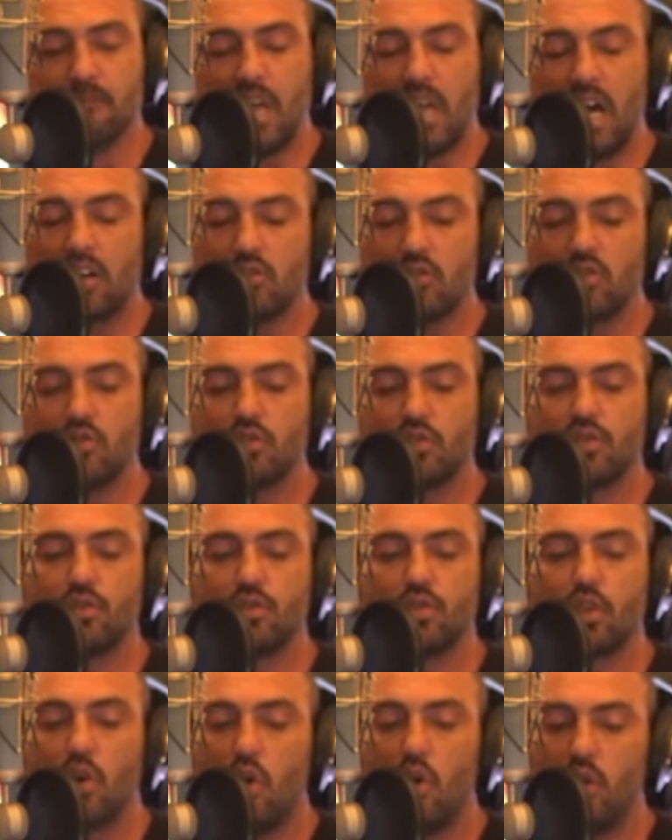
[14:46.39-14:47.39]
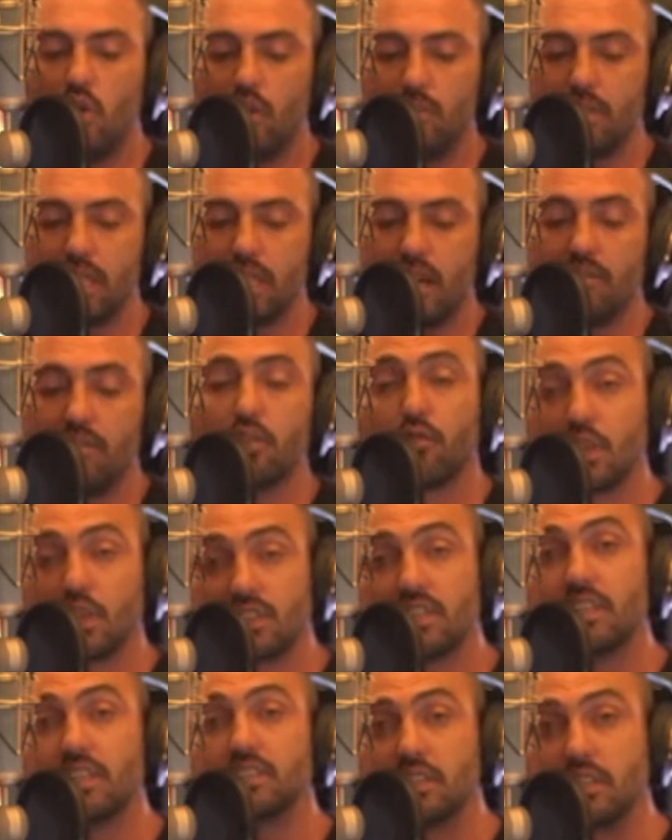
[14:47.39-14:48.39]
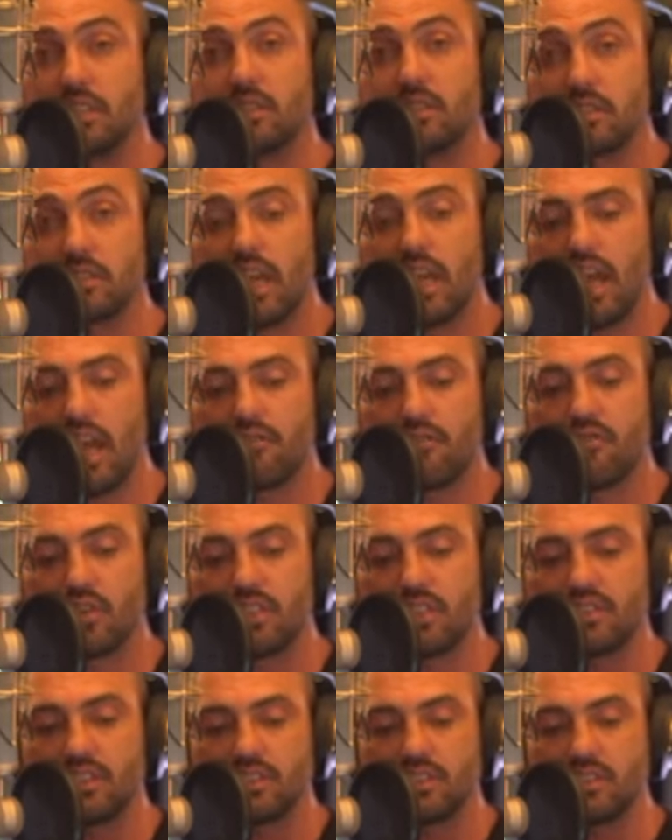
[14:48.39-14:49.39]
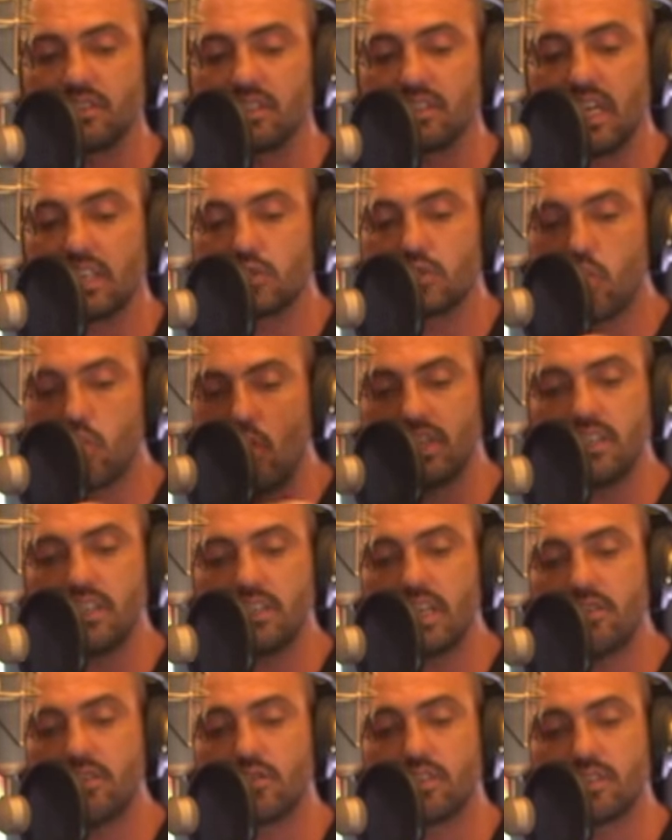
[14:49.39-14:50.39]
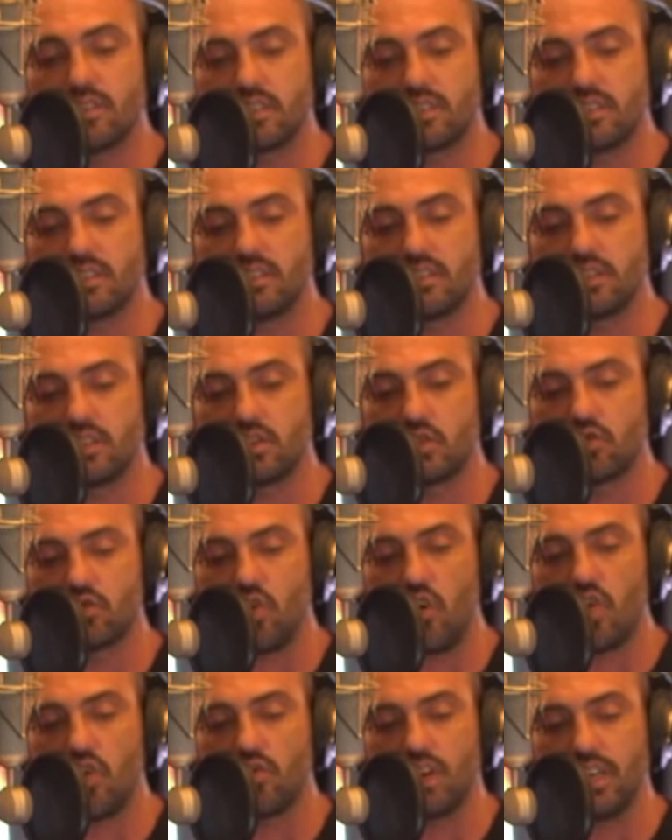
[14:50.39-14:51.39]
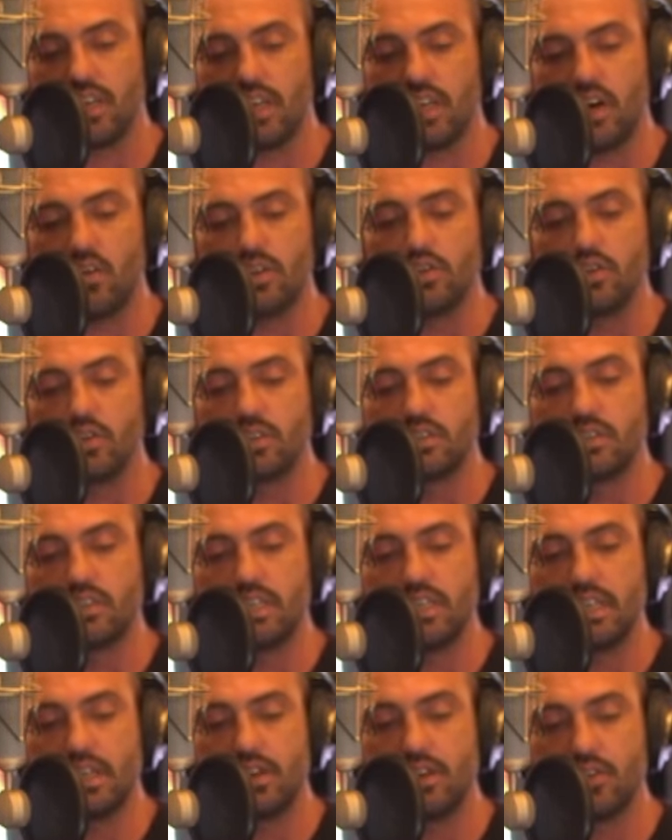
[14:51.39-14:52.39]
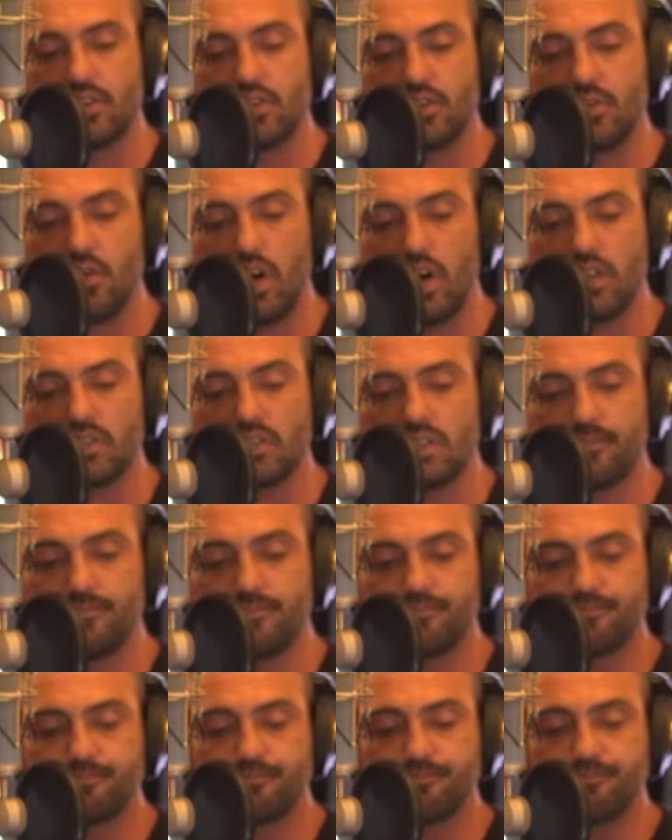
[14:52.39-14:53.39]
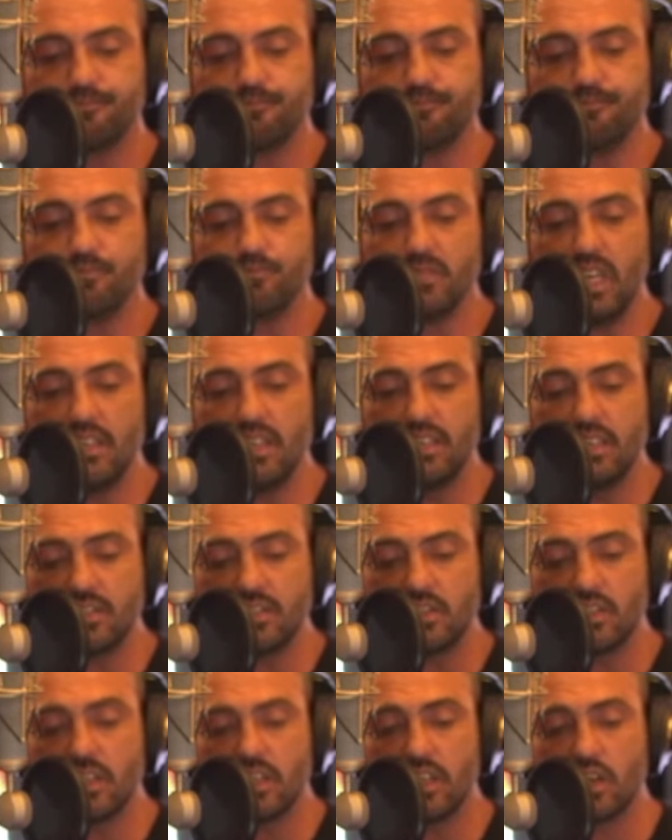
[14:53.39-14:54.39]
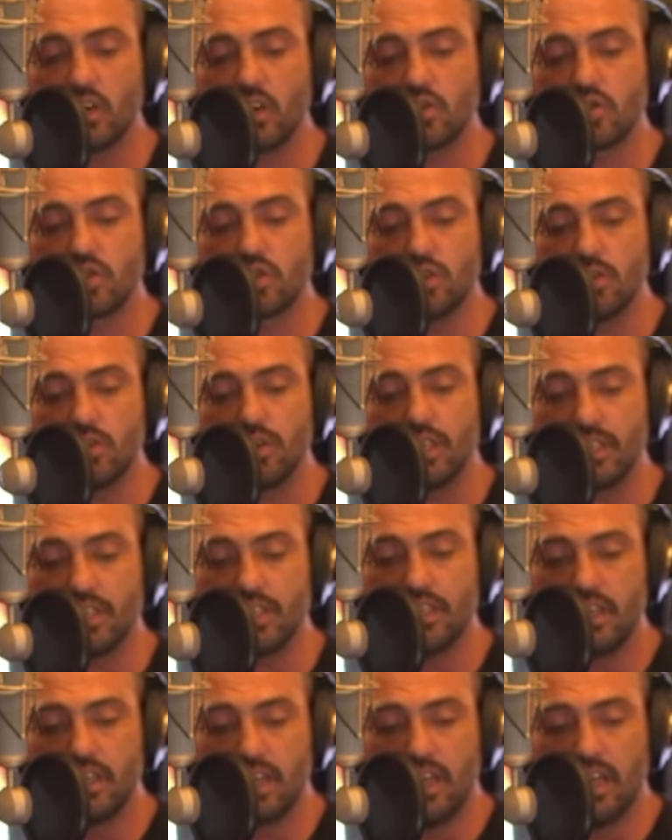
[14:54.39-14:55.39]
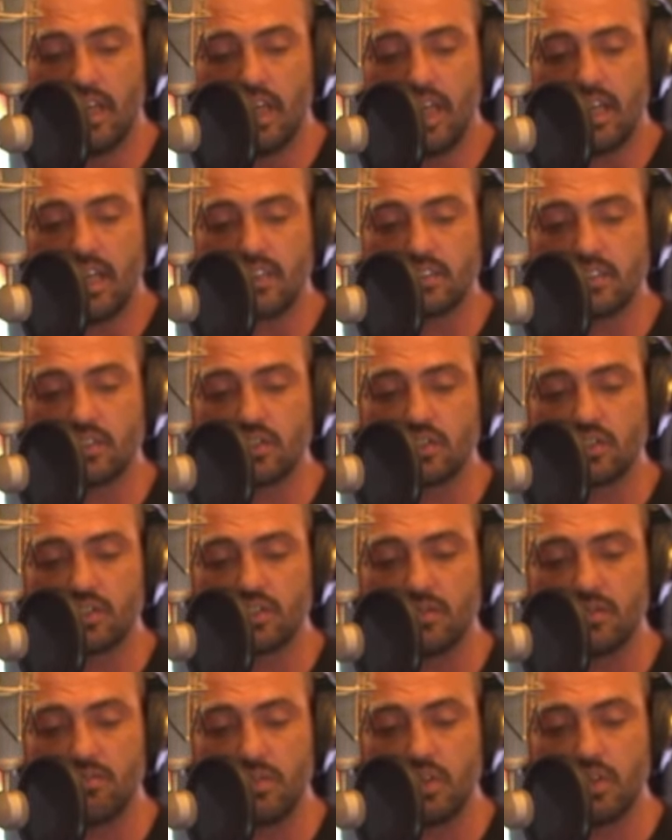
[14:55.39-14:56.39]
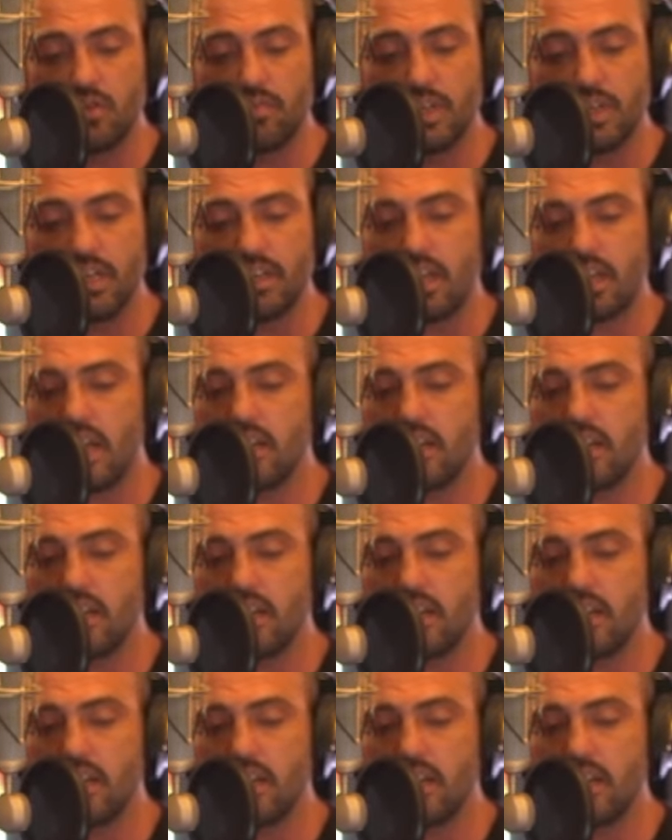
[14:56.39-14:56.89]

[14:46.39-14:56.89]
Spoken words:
I don't know what you would call it, but they have a resistance. That 20-day resistance is strong right now, and you can see it here too. Watch. initially it goes to it, and this is just a middle band.